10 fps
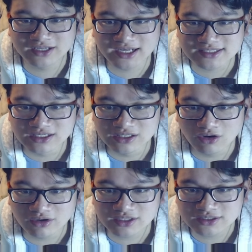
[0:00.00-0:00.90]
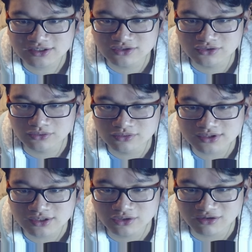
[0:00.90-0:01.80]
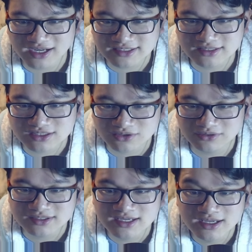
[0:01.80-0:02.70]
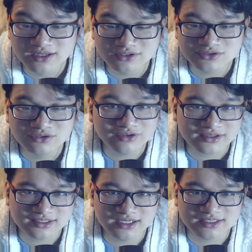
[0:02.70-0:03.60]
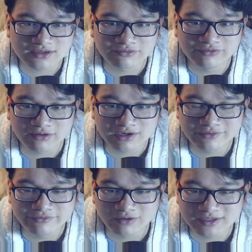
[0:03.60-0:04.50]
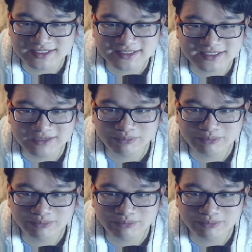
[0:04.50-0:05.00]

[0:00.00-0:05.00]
you guys not to use your essence stones. 2000 is a very steep